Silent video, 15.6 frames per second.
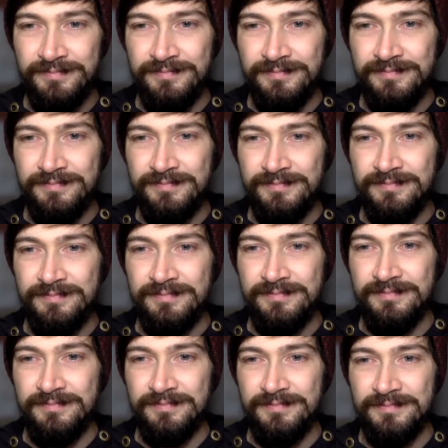
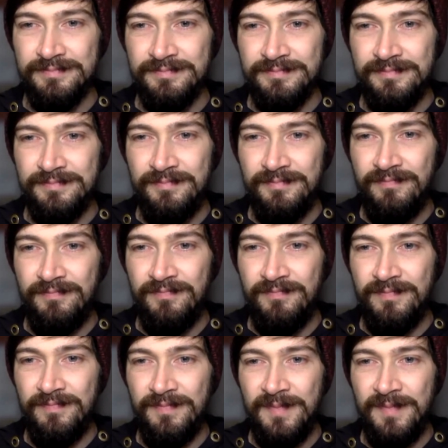
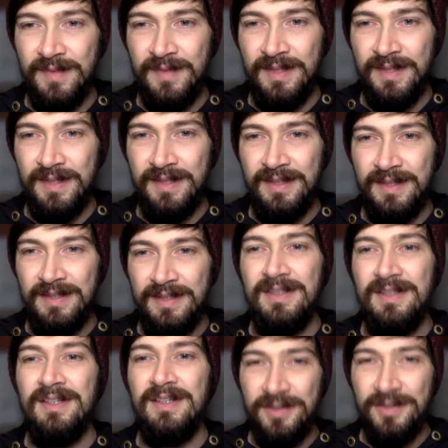This person isn't speaking.